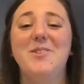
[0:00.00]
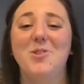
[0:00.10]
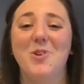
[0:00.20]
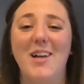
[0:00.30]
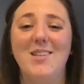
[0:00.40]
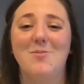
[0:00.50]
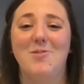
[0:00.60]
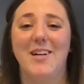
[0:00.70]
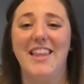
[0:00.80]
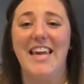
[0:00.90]

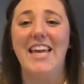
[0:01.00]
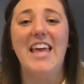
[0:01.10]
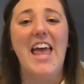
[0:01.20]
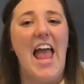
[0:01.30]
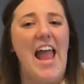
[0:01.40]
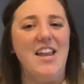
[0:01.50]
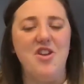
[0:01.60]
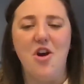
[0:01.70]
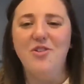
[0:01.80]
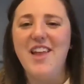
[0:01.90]
trustworthy, and
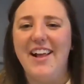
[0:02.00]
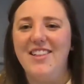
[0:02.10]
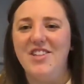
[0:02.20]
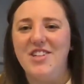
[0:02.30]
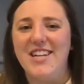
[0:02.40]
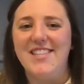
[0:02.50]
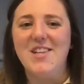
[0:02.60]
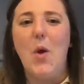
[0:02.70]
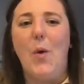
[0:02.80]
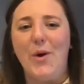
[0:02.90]
no negligence
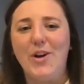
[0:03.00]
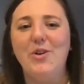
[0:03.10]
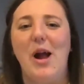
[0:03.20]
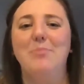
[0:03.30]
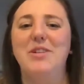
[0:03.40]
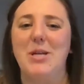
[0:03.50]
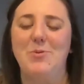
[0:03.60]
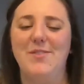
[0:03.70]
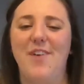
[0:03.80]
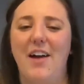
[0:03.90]
or corruption
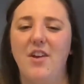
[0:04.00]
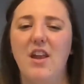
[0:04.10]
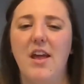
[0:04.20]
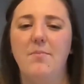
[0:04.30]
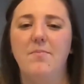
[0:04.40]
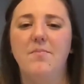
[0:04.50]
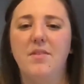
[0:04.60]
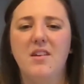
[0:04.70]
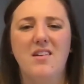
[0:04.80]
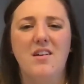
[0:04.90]
was found in him.
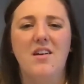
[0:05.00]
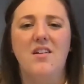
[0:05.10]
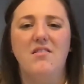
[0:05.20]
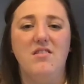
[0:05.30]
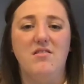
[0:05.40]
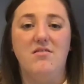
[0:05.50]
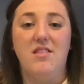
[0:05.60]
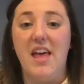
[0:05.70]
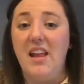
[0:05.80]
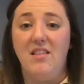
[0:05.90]

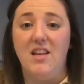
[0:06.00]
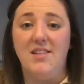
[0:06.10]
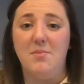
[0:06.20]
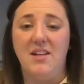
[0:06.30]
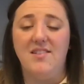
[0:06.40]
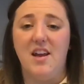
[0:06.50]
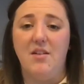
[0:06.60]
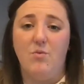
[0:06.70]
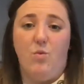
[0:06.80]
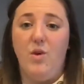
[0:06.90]
Then these men said,
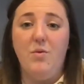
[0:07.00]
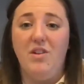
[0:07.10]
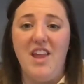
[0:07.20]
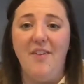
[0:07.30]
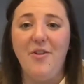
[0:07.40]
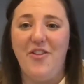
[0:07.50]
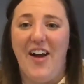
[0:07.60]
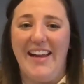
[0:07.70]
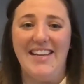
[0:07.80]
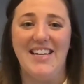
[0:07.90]
"We will never
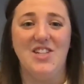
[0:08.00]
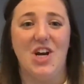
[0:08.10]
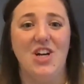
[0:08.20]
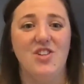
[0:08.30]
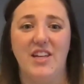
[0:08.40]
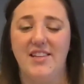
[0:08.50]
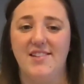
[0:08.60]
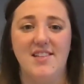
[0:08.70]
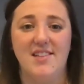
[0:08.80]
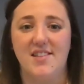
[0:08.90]
find any charge against
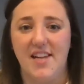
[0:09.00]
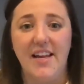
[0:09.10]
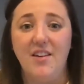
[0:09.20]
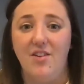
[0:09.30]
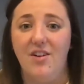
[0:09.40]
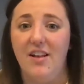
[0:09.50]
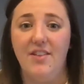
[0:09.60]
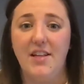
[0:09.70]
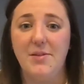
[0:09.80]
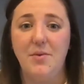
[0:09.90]
this Daniel
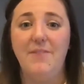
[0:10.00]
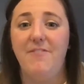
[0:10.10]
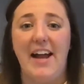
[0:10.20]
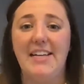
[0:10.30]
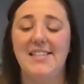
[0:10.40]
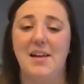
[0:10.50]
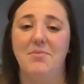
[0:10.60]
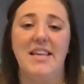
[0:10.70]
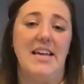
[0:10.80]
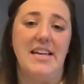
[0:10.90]
unless we find
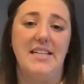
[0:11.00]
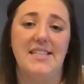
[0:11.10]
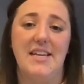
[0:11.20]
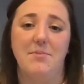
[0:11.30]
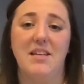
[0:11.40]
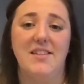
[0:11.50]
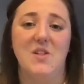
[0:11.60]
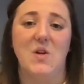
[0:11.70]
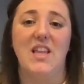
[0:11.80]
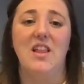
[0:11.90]
something against him
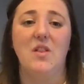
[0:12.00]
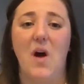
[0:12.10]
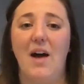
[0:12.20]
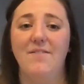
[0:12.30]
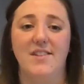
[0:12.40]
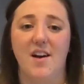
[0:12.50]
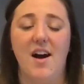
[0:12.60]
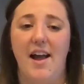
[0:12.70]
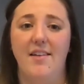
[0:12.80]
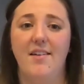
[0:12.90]
concerning the law of his God."